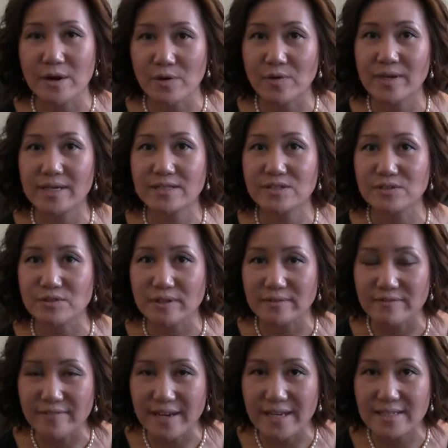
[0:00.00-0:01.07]
areas to
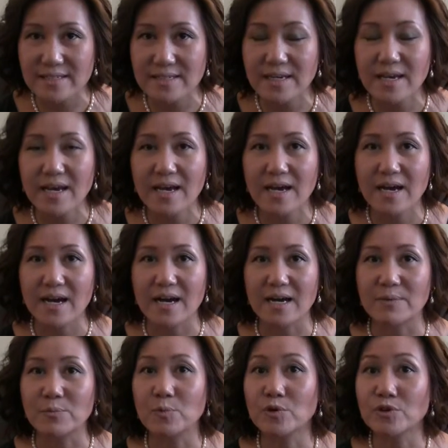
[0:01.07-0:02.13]
invest,
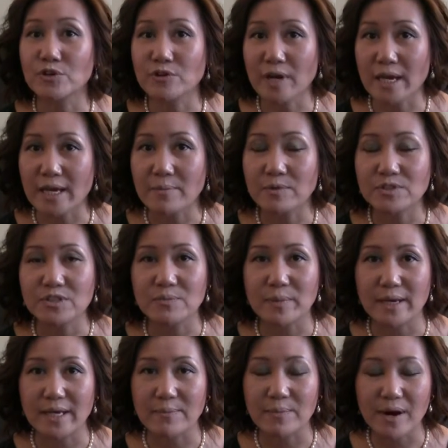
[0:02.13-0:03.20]
where you're able to
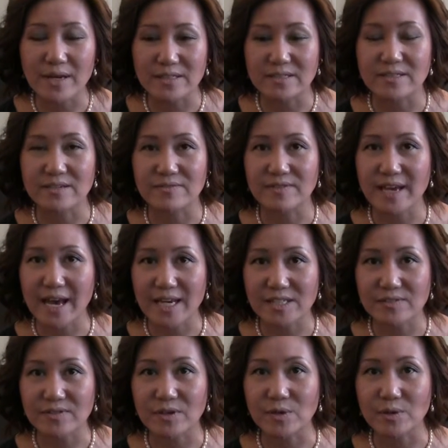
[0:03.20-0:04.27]
make a positive cash
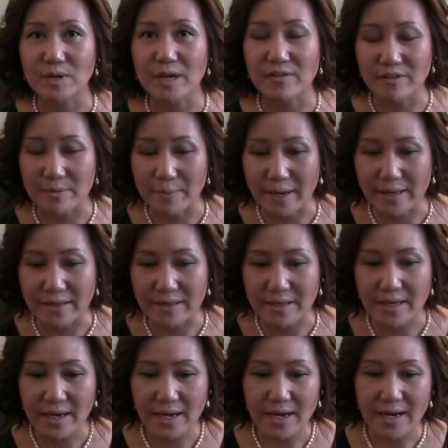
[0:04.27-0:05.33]
flow every month.
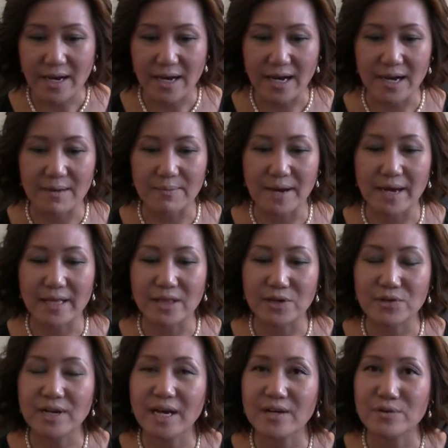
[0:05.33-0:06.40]
I
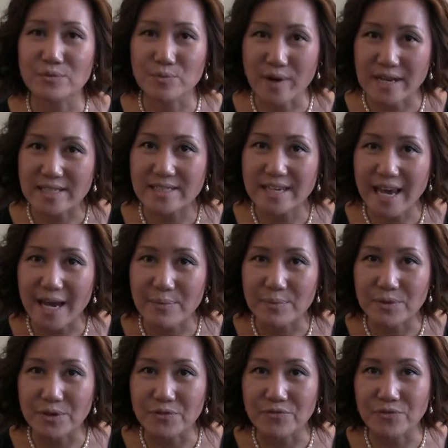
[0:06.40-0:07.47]
learned how to raise
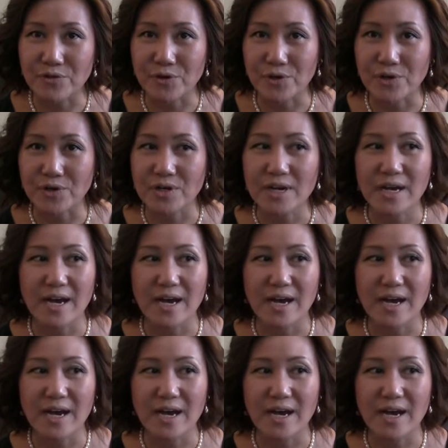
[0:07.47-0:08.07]
capital for